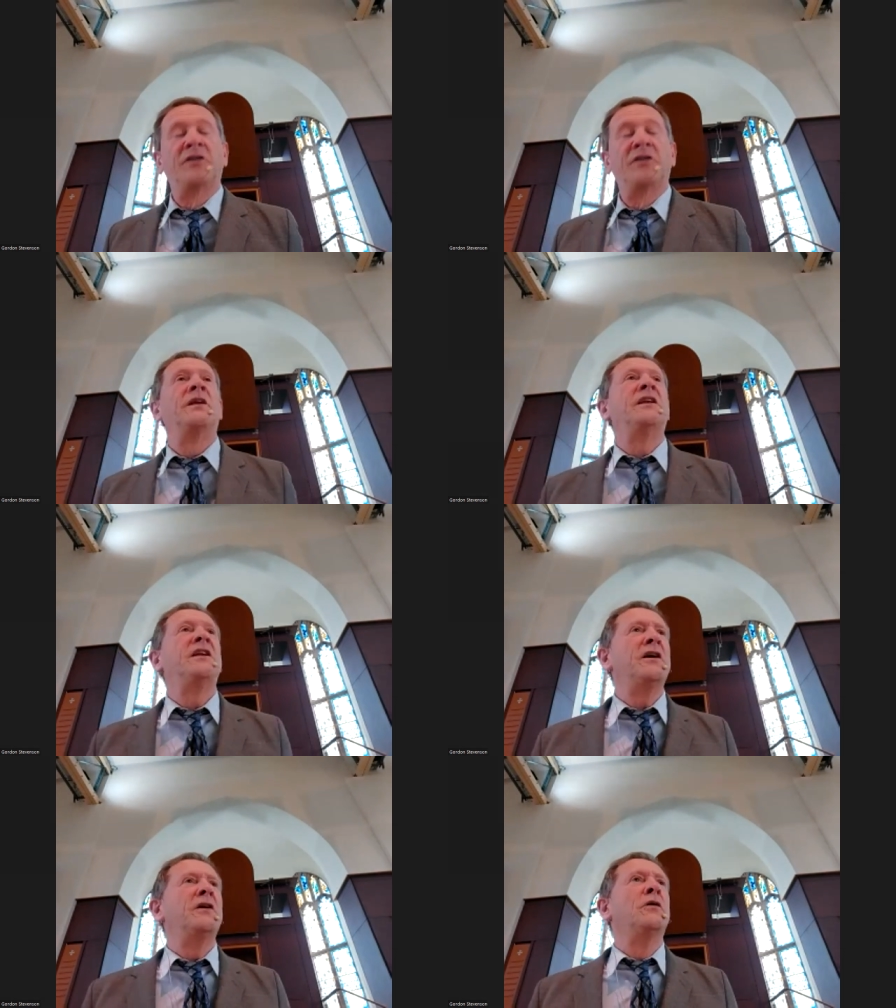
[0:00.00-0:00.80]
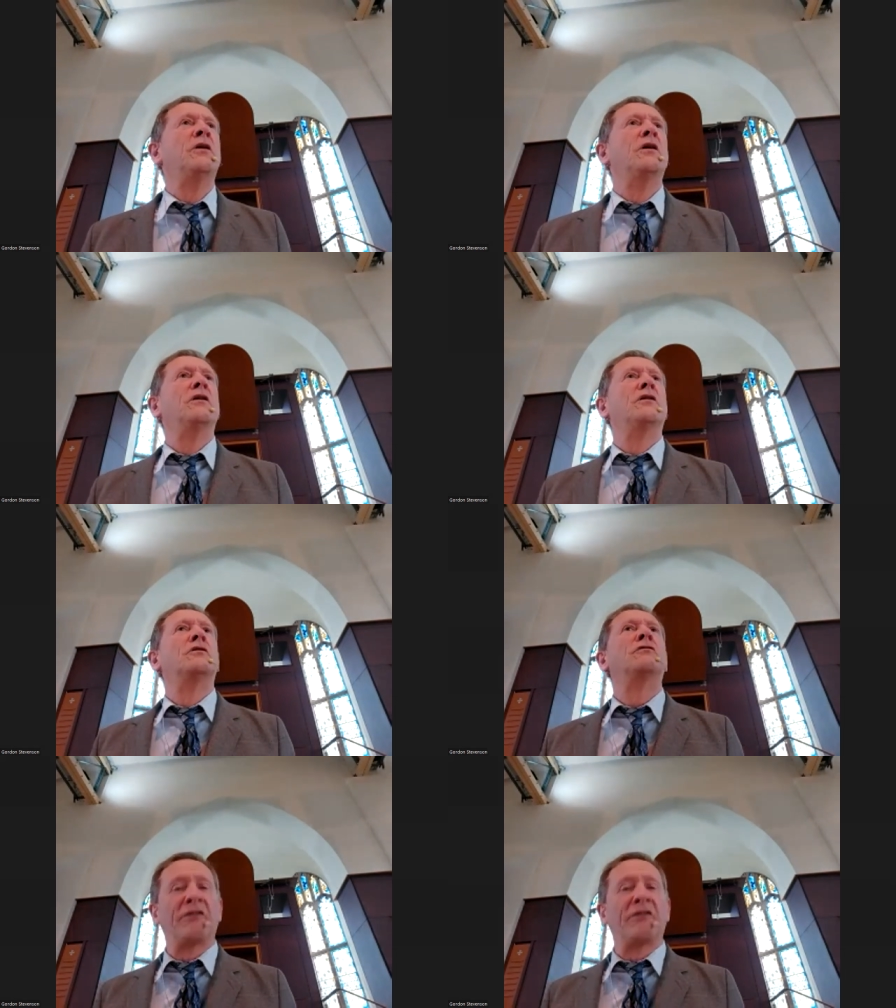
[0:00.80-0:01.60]
to a new
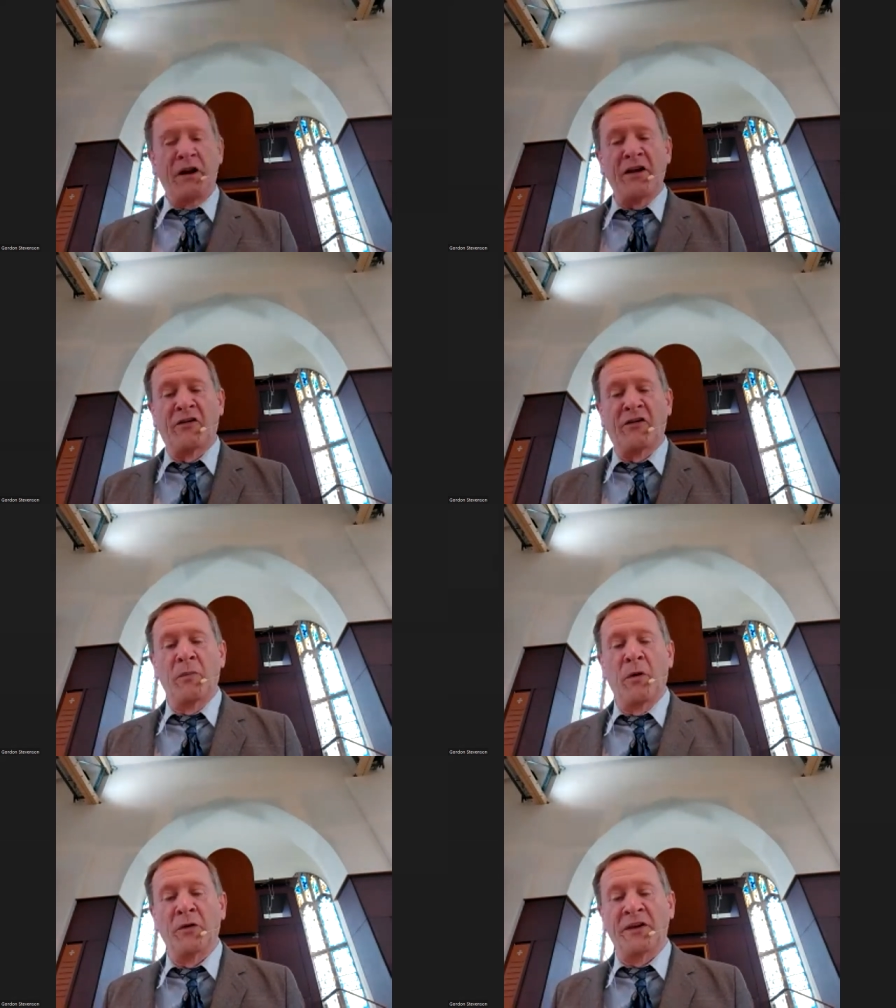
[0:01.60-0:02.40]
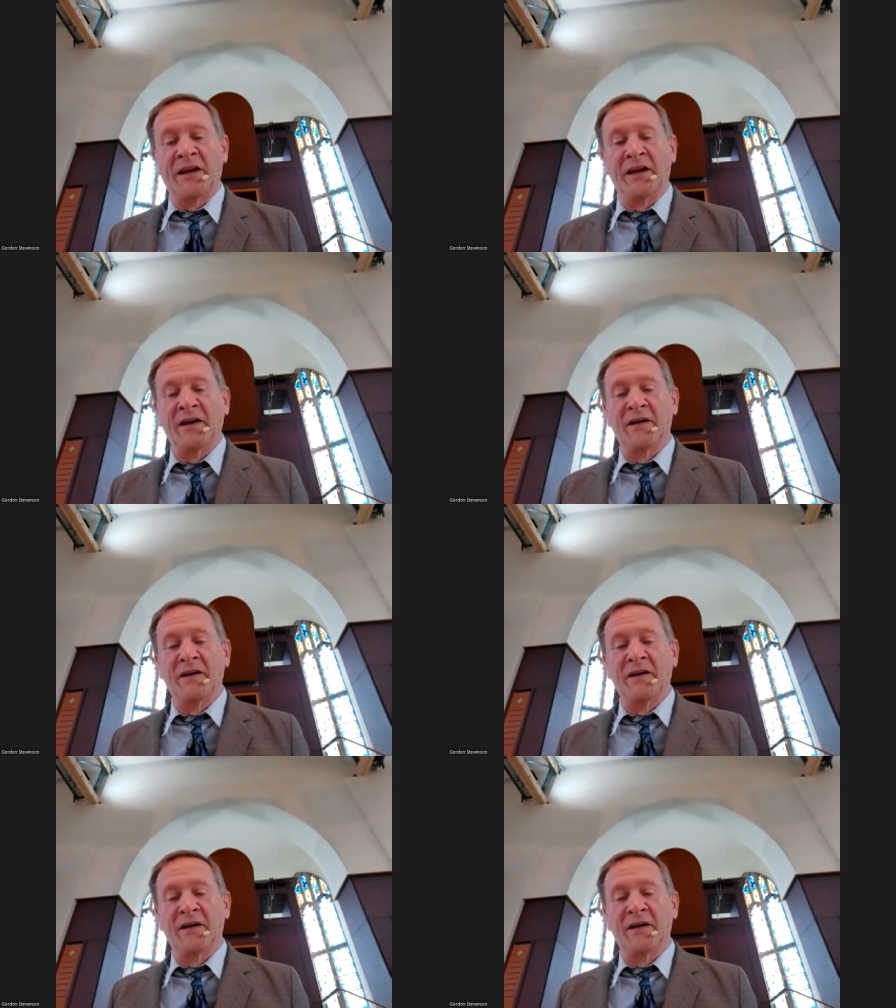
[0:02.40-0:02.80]
resurrection body